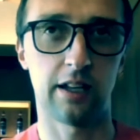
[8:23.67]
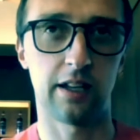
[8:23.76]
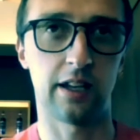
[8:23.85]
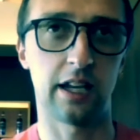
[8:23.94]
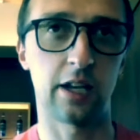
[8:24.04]

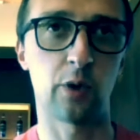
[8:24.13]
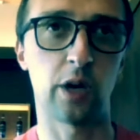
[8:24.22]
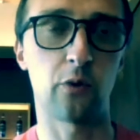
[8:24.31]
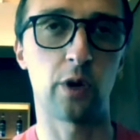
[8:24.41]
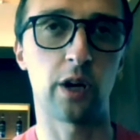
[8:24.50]
Anyway,
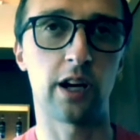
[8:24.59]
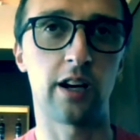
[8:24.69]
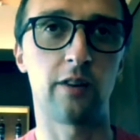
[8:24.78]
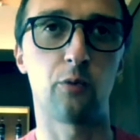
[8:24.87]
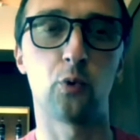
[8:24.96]
we
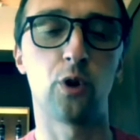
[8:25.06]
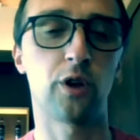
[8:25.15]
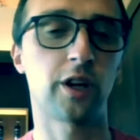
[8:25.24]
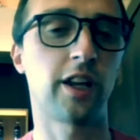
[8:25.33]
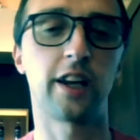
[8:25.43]
are
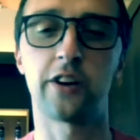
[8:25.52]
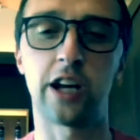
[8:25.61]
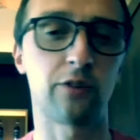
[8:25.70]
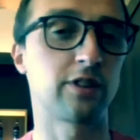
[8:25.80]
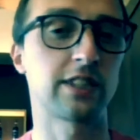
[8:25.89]
working
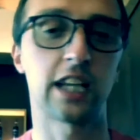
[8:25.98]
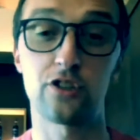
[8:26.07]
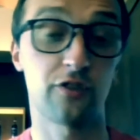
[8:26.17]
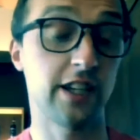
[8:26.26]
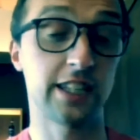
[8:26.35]
around
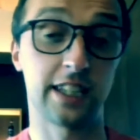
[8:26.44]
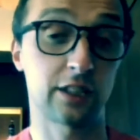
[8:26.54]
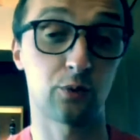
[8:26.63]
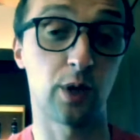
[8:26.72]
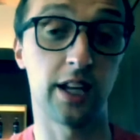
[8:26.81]
Sangiovese as
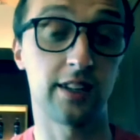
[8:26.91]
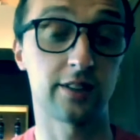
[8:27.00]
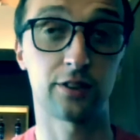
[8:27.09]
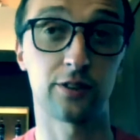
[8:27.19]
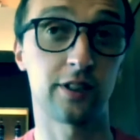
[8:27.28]
well, so the